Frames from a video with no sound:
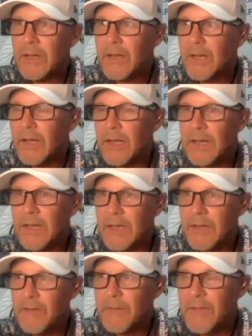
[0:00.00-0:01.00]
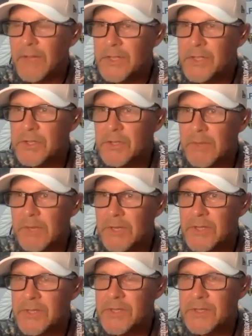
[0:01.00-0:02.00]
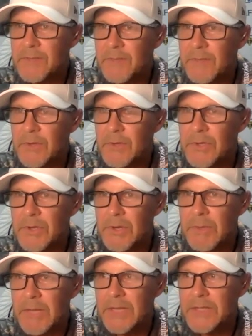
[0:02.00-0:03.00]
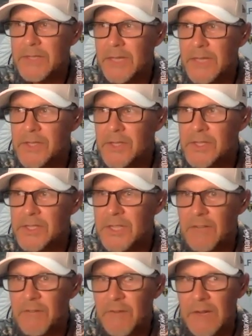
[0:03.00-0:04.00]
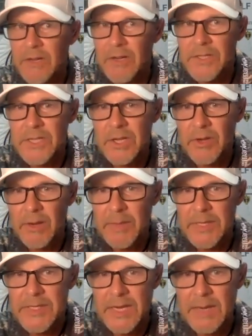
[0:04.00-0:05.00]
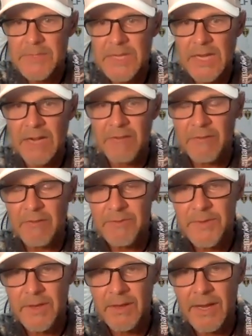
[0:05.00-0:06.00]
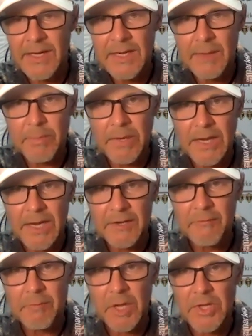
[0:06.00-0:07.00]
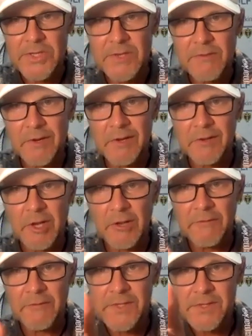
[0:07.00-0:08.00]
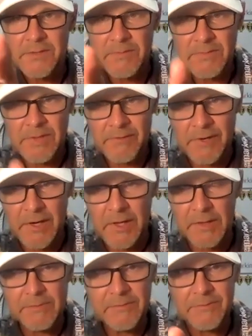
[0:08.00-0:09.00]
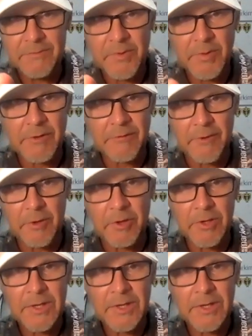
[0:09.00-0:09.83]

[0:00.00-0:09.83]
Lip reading: I love that too, because you talk about that sort of stuff. I can't tell you how many times I've lined up a line of balls in front of golfers, in front of them, 3 or 4.